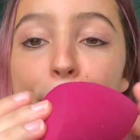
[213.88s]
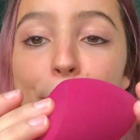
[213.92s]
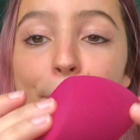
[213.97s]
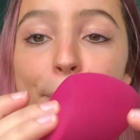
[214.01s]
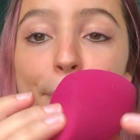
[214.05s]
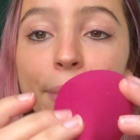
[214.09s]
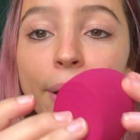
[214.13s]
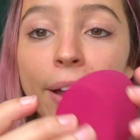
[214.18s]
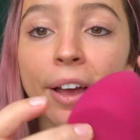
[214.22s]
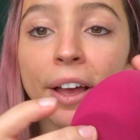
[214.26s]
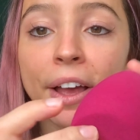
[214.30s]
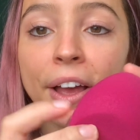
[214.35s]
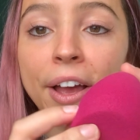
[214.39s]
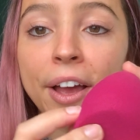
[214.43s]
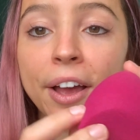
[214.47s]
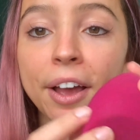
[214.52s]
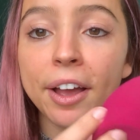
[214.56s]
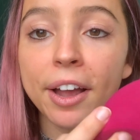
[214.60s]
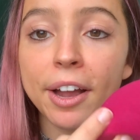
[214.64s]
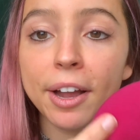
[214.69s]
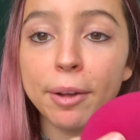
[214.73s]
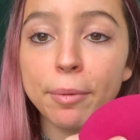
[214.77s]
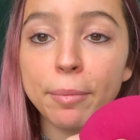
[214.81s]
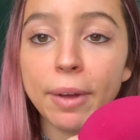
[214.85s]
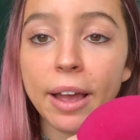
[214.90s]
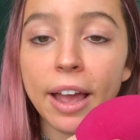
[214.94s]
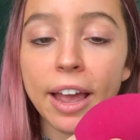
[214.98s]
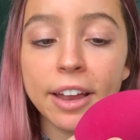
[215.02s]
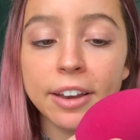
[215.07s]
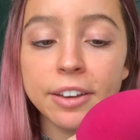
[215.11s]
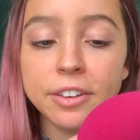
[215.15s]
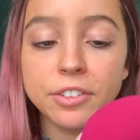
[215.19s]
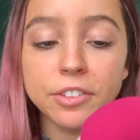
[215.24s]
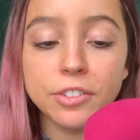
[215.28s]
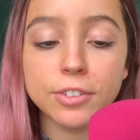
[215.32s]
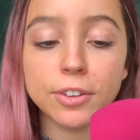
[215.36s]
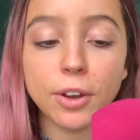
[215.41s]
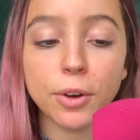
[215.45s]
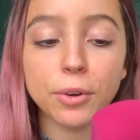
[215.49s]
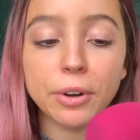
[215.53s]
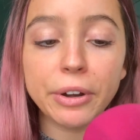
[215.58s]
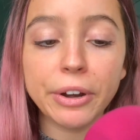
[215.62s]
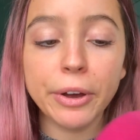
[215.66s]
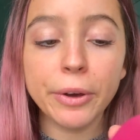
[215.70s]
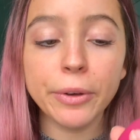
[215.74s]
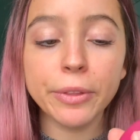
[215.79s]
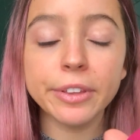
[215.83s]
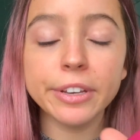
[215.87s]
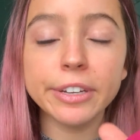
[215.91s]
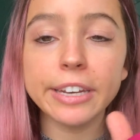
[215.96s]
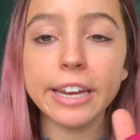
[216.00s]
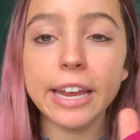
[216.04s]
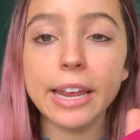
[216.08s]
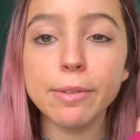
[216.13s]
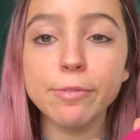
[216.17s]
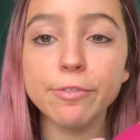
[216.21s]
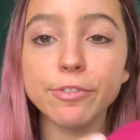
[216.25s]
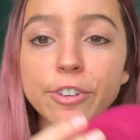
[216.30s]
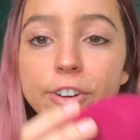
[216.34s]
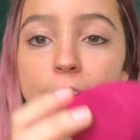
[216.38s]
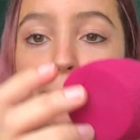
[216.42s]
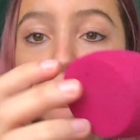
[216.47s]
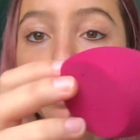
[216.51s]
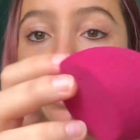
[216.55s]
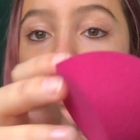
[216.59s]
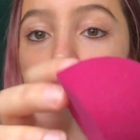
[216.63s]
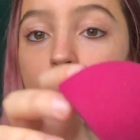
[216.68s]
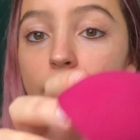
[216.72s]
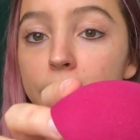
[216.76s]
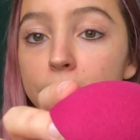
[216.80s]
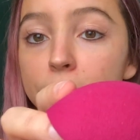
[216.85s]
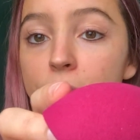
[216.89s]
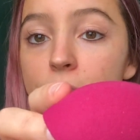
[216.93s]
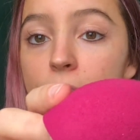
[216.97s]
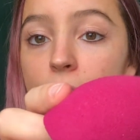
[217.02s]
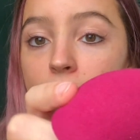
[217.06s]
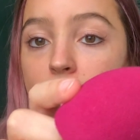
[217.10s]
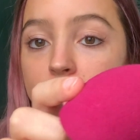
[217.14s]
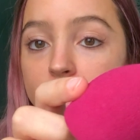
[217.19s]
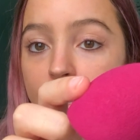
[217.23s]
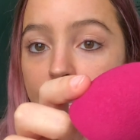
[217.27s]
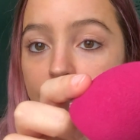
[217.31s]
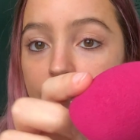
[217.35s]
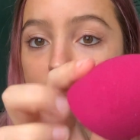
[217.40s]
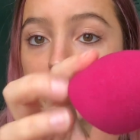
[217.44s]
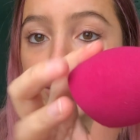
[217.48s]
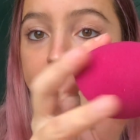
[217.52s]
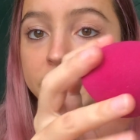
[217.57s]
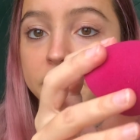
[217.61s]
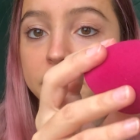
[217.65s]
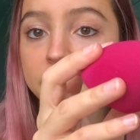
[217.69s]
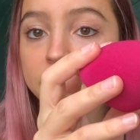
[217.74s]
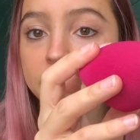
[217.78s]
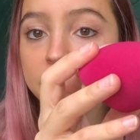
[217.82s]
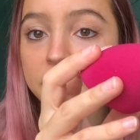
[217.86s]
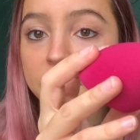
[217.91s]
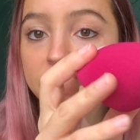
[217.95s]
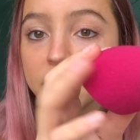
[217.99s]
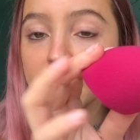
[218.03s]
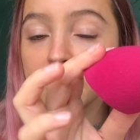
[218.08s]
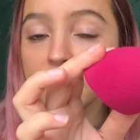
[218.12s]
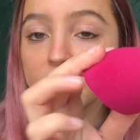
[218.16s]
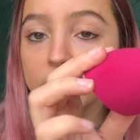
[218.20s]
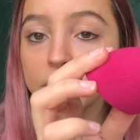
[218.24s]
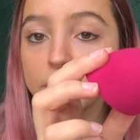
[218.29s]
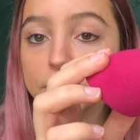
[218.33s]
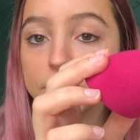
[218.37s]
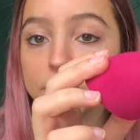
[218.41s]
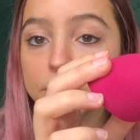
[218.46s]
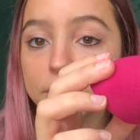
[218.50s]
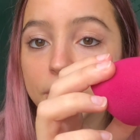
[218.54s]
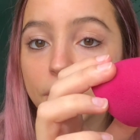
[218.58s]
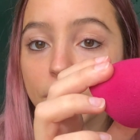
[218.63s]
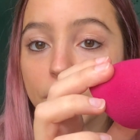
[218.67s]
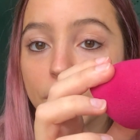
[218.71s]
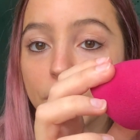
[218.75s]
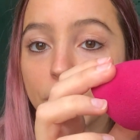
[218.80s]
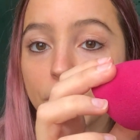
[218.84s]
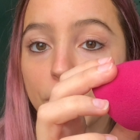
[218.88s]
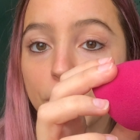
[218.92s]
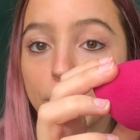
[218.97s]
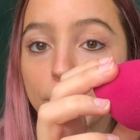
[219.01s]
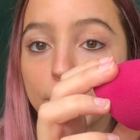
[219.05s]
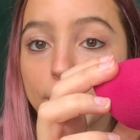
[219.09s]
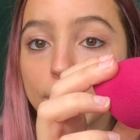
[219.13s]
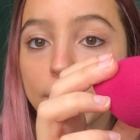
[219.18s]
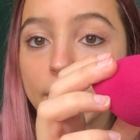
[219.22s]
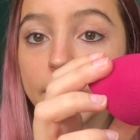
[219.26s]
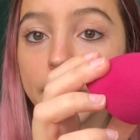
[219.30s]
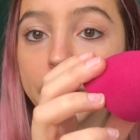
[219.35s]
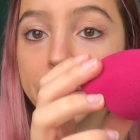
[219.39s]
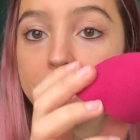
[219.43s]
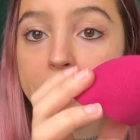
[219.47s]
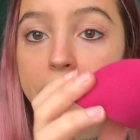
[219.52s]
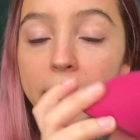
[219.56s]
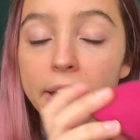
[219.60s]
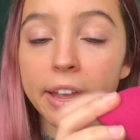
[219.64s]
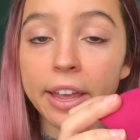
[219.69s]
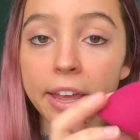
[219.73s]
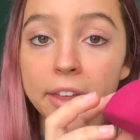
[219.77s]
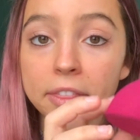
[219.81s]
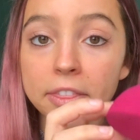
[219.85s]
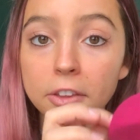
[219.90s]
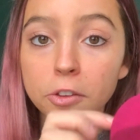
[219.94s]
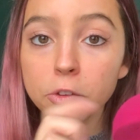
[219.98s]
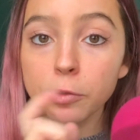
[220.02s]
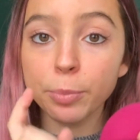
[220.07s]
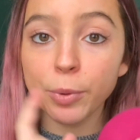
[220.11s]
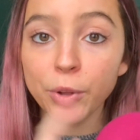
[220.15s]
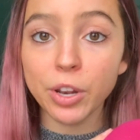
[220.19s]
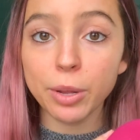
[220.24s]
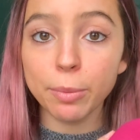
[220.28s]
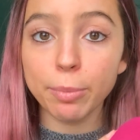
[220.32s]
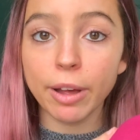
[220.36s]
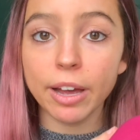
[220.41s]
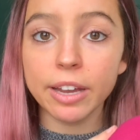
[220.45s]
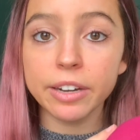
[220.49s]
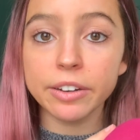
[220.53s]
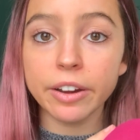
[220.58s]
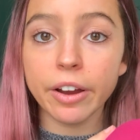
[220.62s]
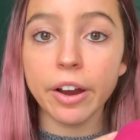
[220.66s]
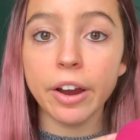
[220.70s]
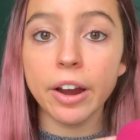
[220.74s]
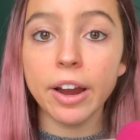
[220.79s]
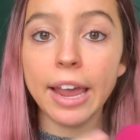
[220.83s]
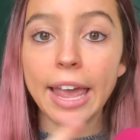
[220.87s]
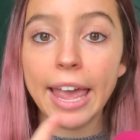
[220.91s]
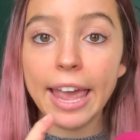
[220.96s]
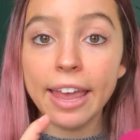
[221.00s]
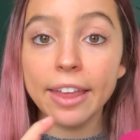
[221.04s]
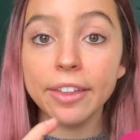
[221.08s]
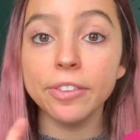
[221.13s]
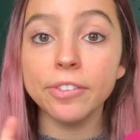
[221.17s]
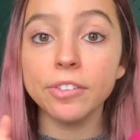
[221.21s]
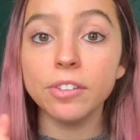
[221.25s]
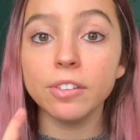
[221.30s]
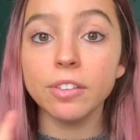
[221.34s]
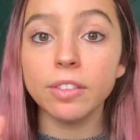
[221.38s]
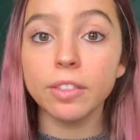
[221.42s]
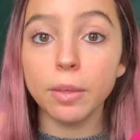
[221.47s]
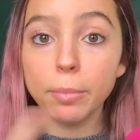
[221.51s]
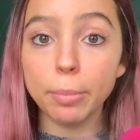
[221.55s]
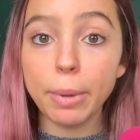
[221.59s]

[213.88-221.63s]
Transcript: but I don't know the name for it, but it looks like this. So get this beauty blender. It's the